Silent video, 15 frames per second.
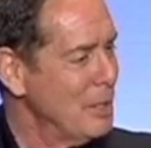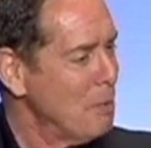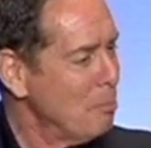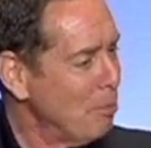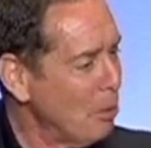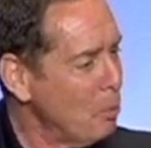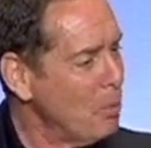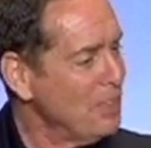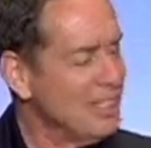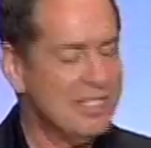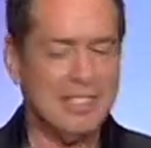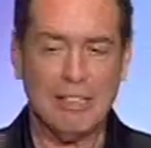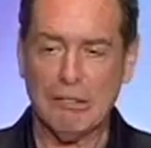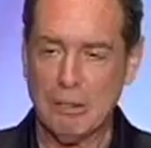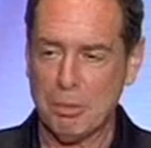But when the
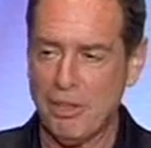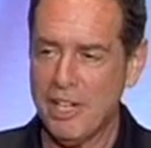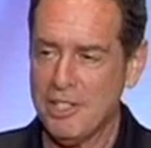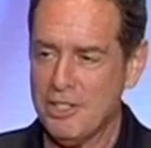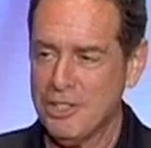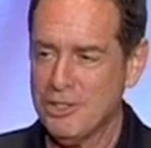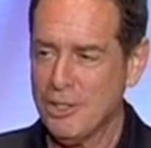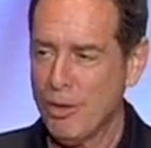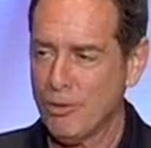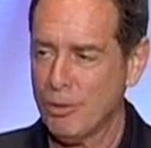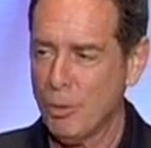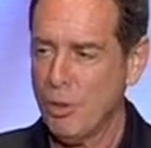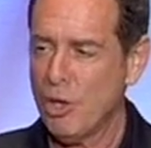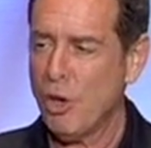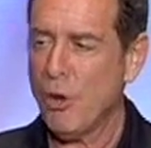celebration's over,
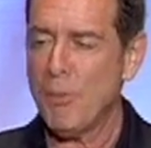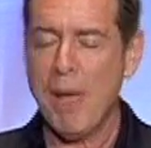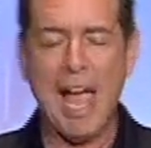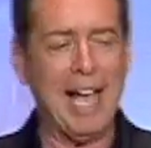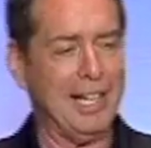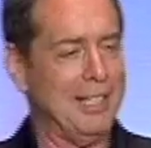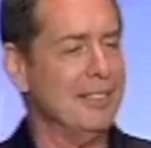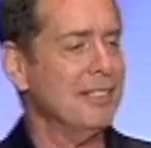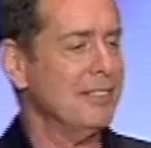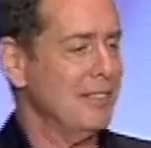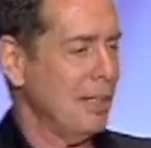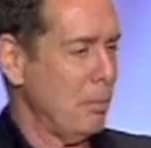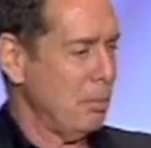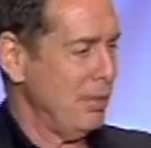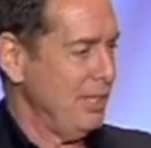we go back into
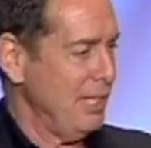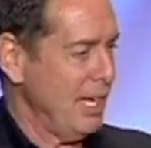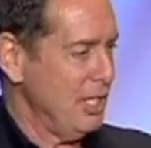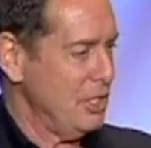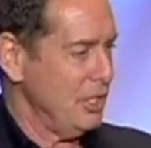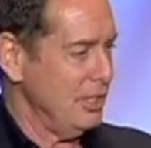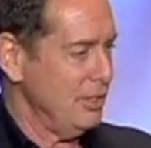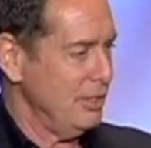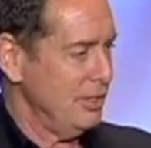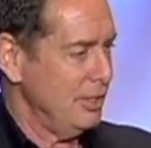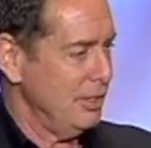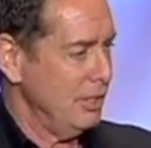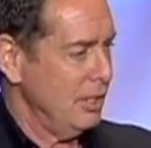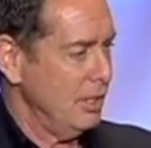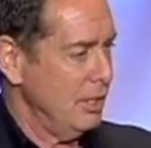separate nations.
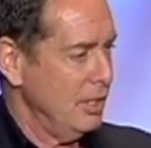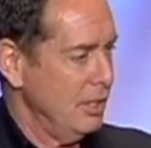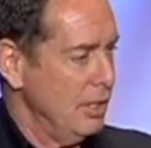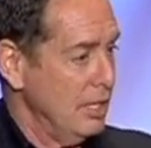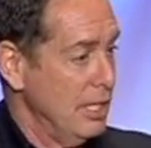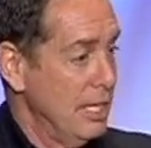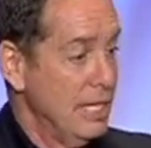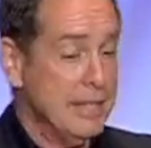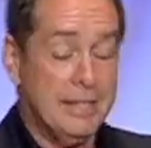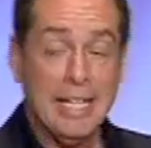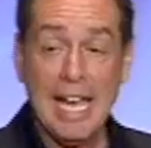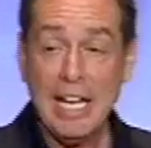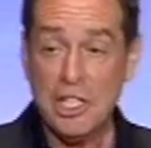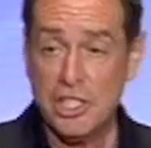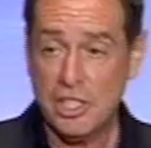
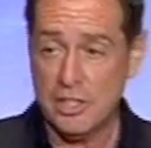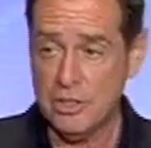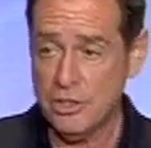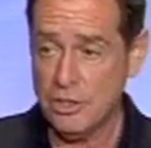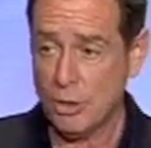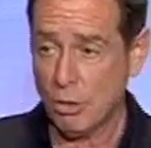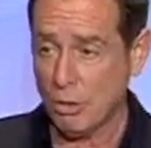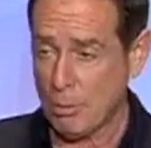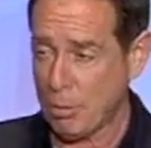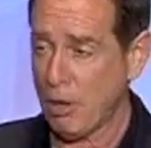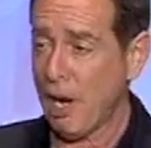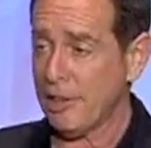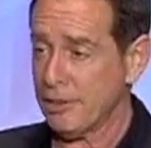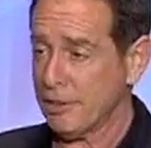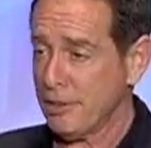Nations are a
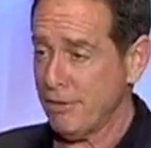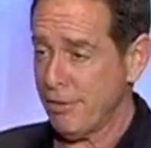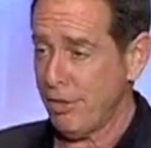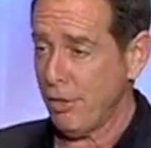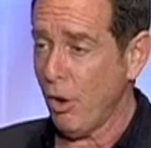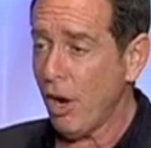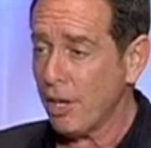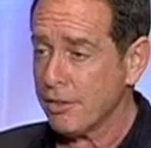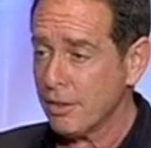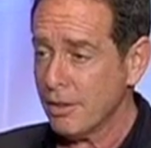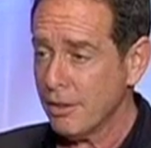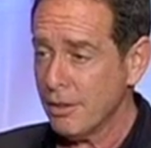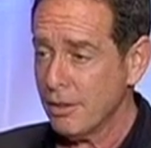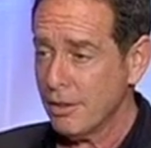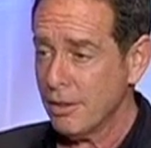product of thought.
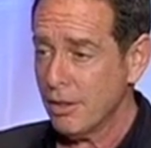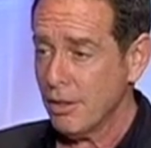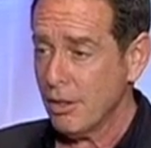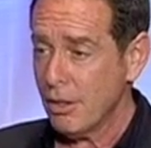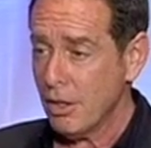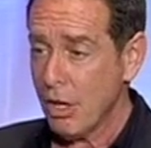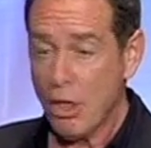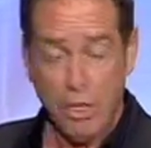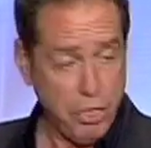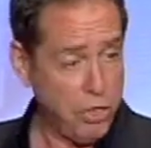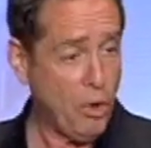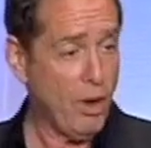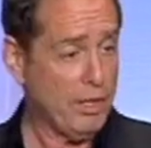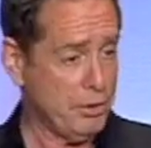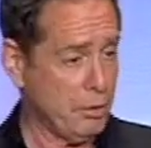
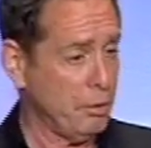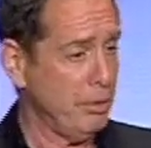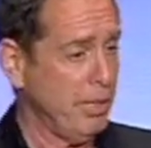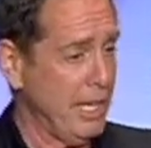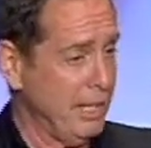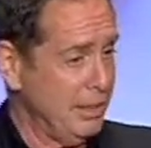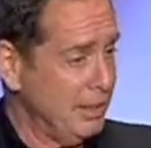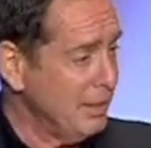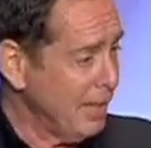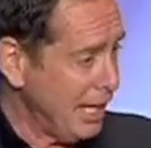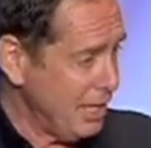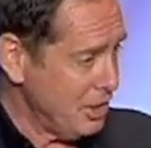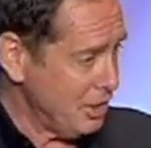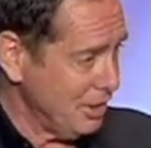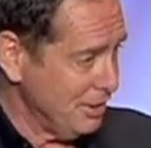Thought created
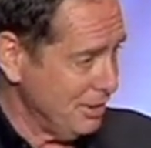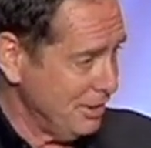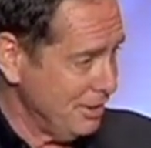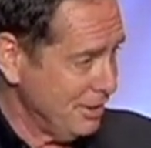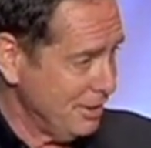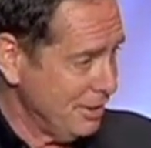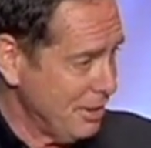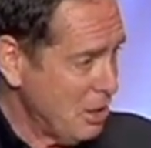nations.